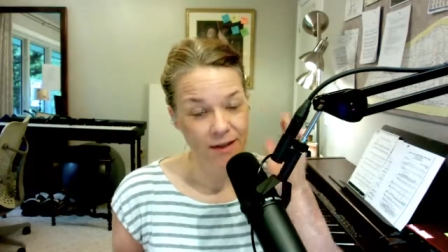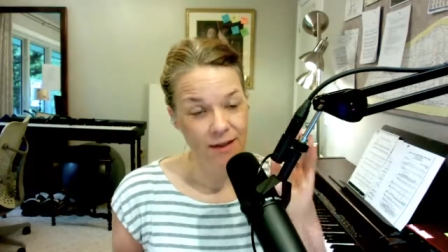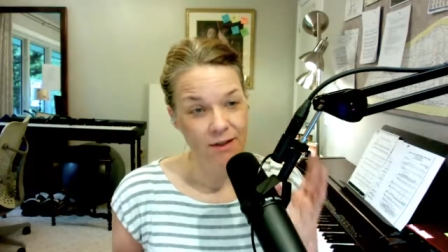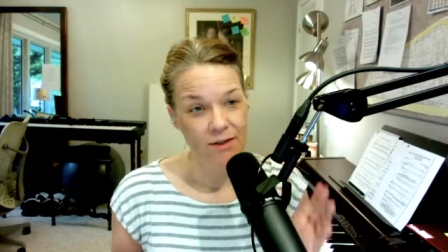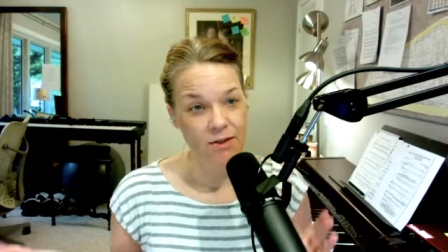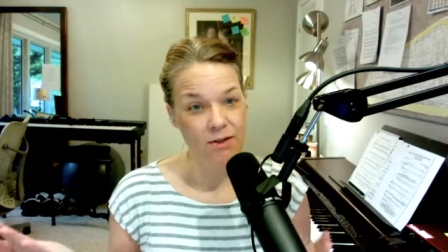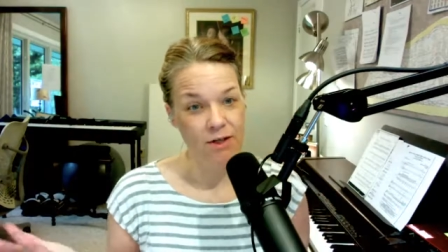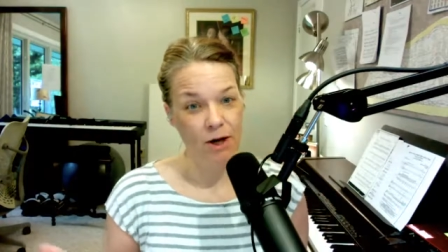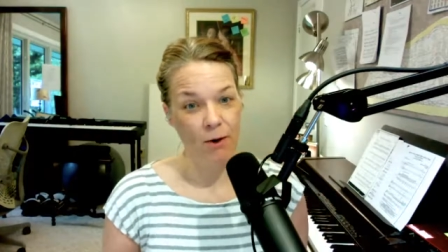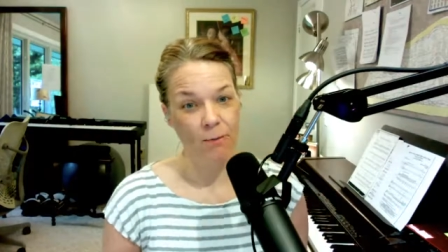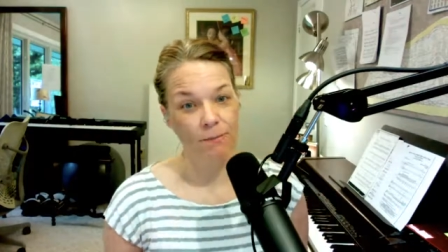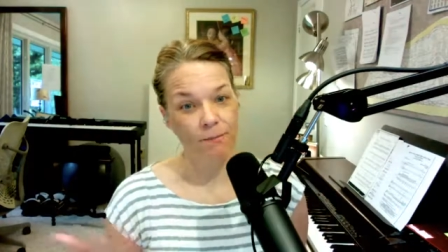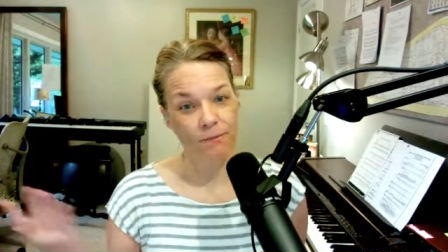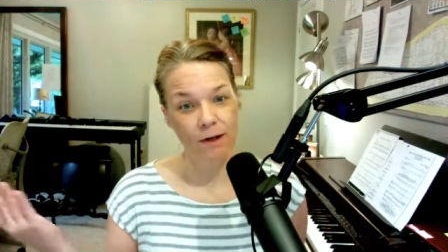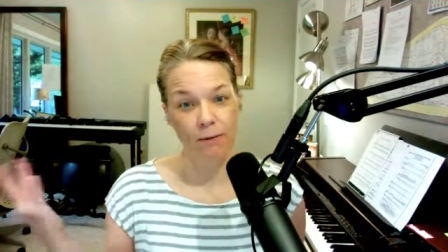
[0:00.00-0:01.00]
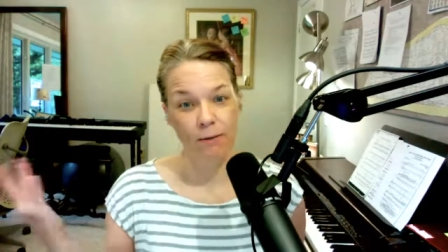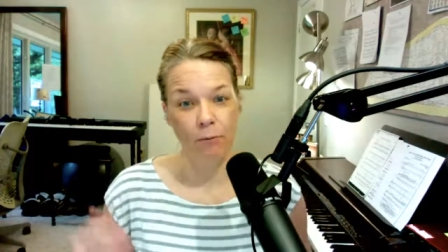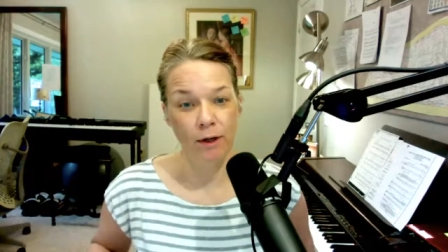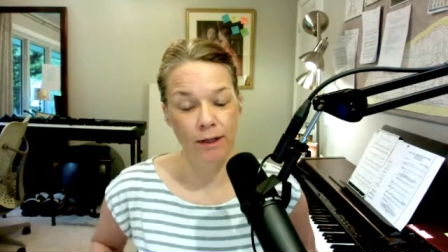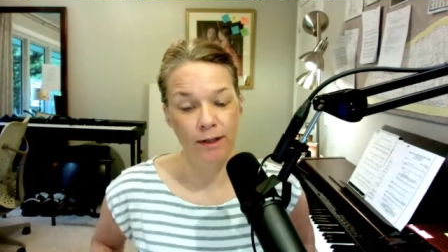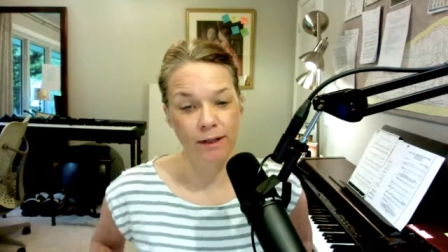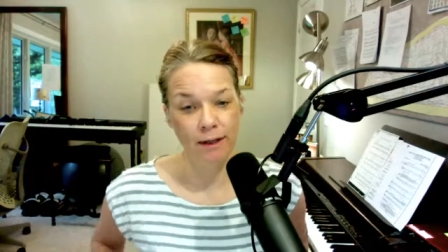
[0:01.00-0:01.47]
So,
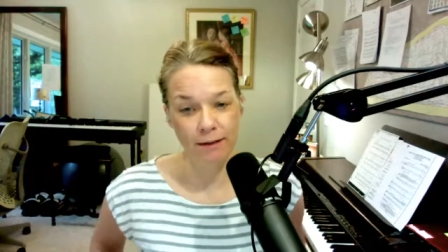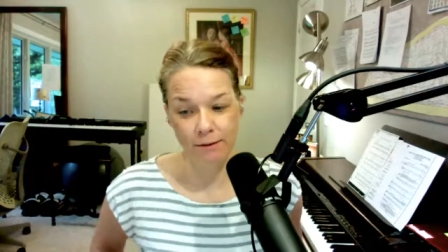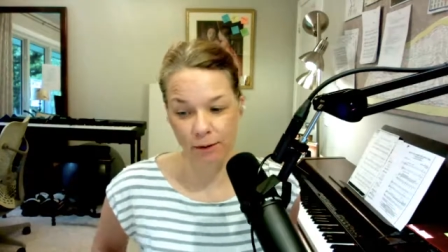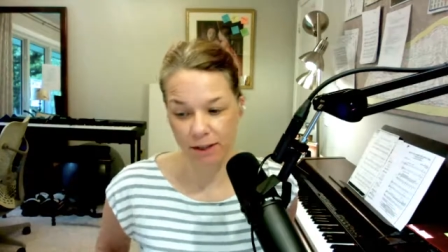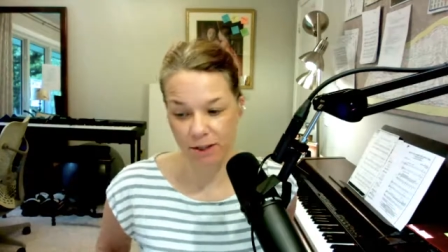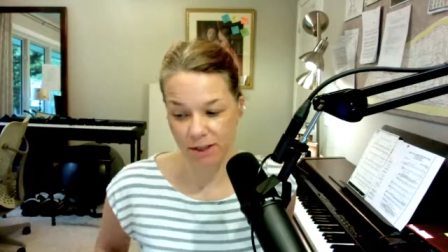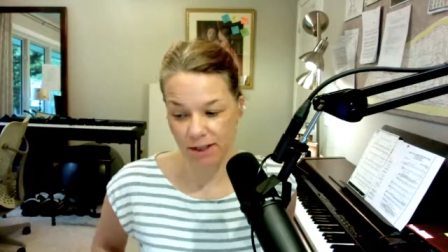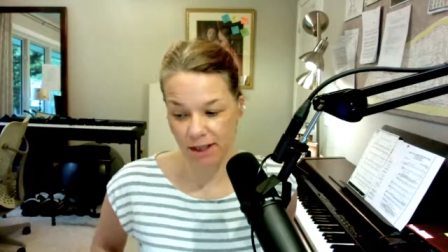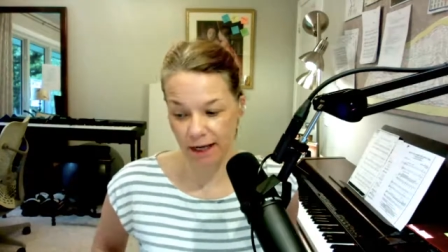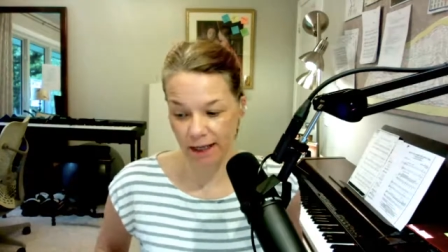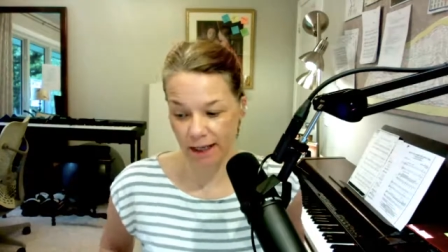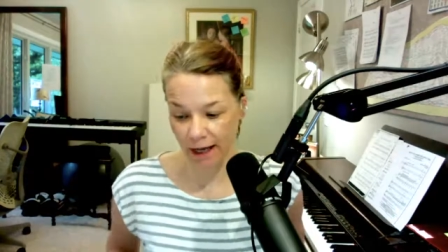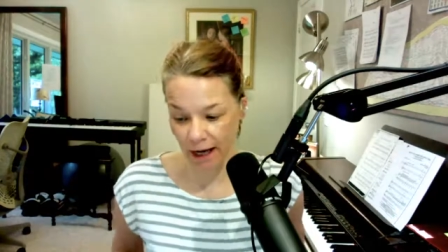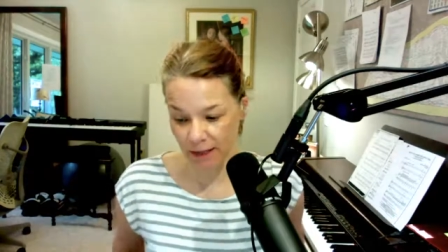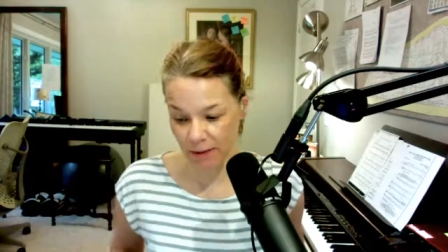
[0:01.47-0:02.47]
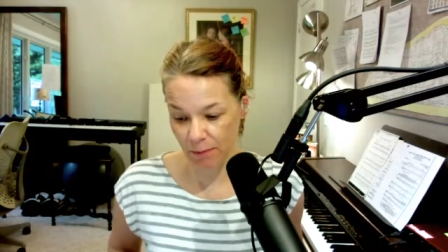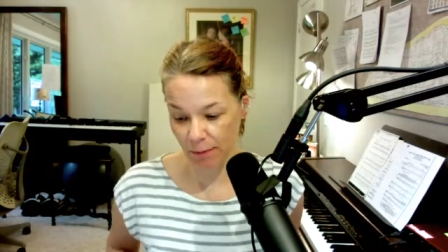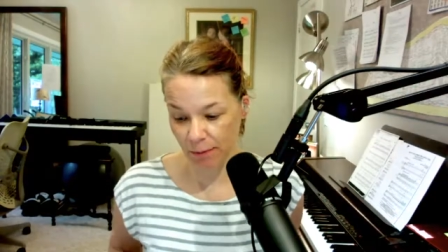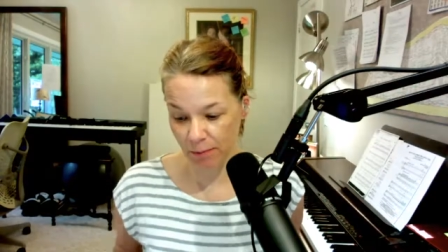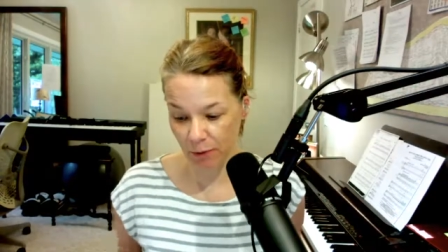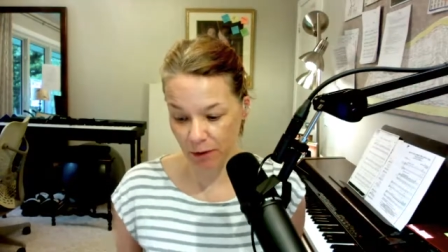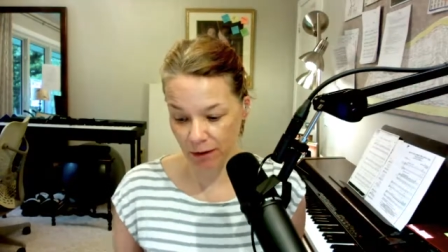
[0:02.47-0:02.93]
one of the questions I get asked
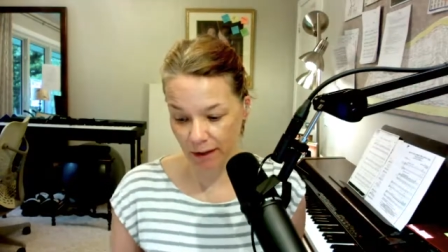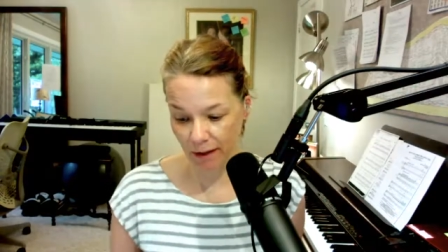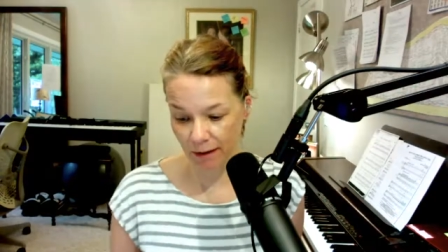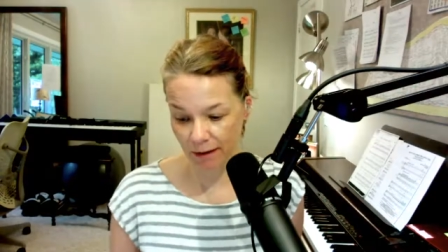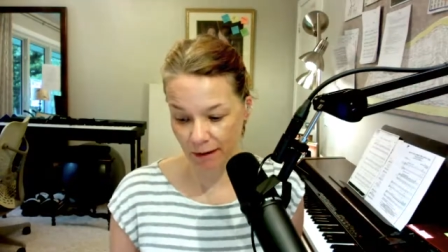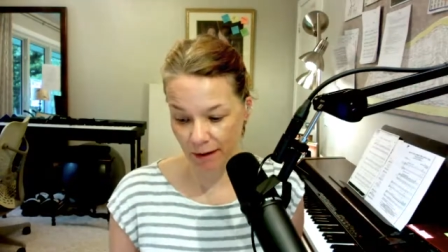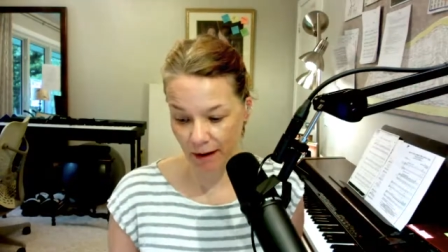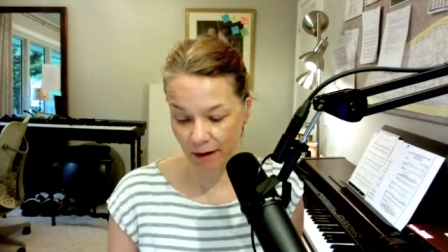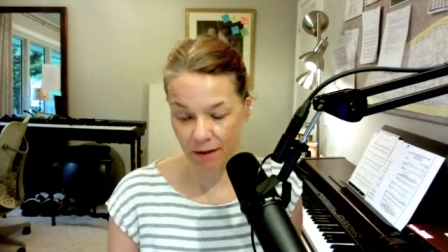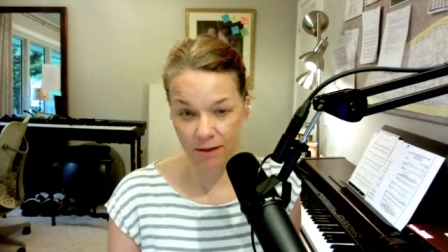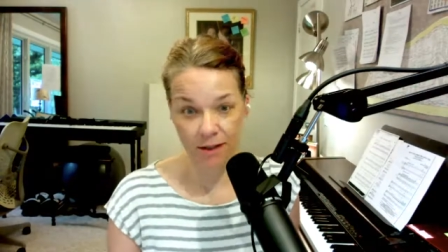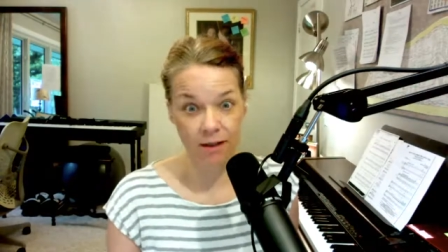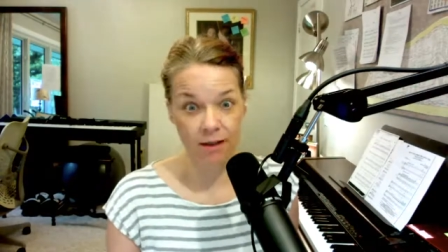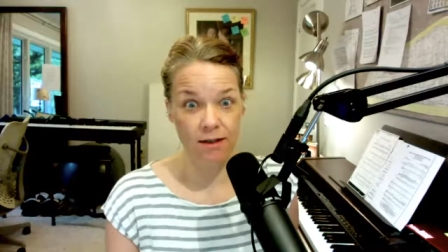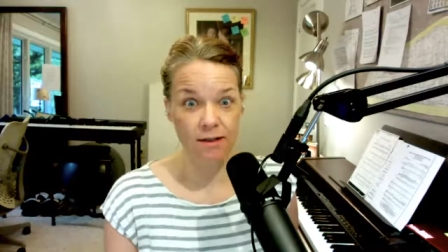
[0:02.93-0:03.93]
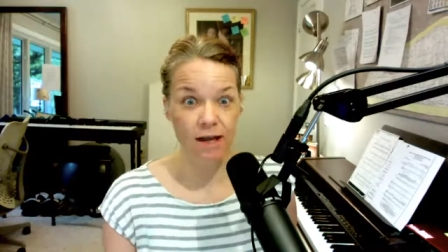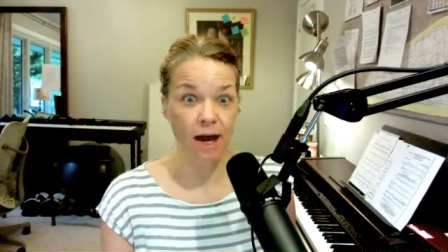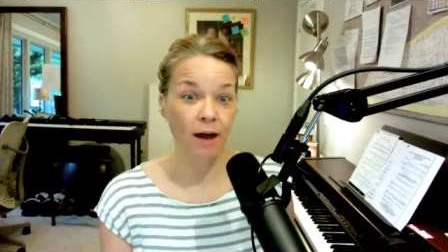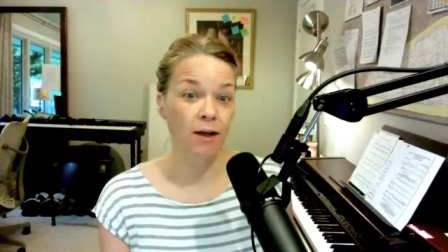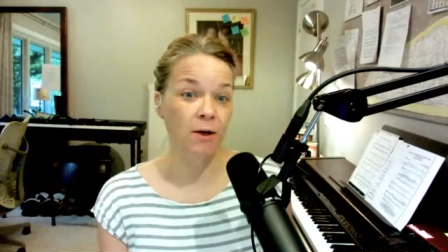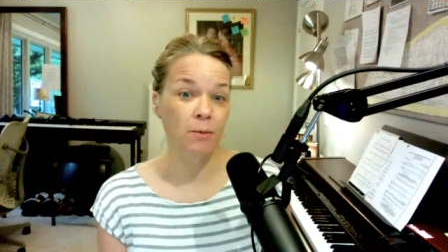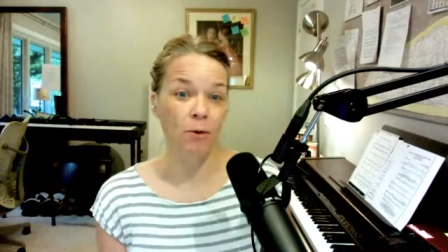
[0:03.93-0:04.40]
probably more than anything else is,
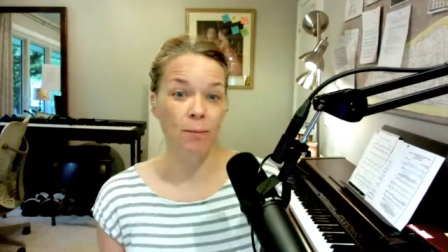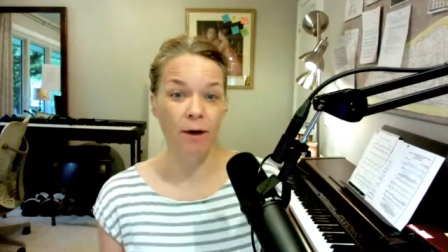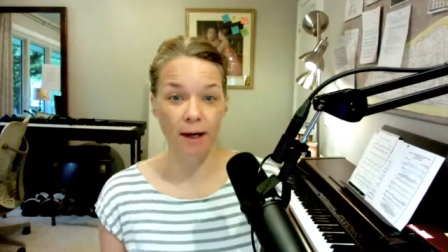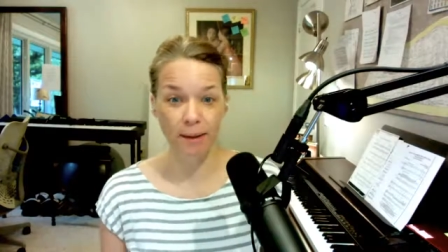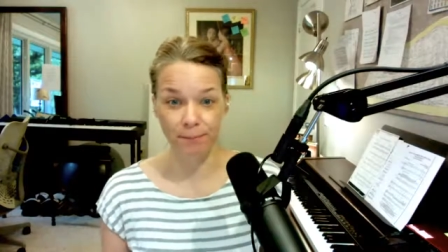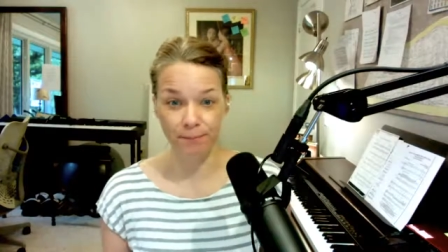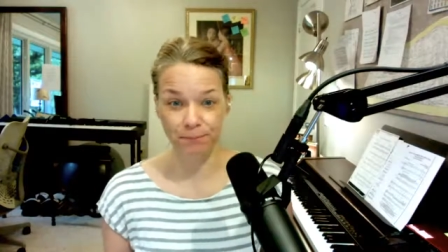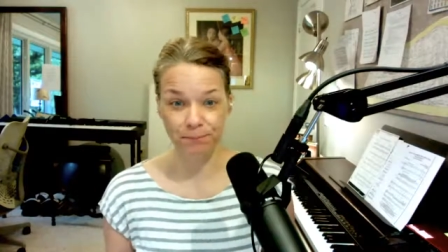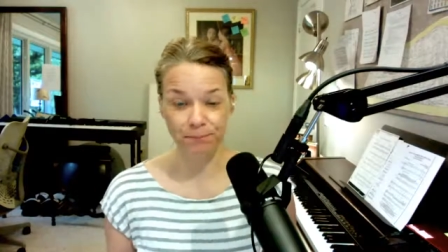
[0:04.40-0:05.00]
"How do you warm up?"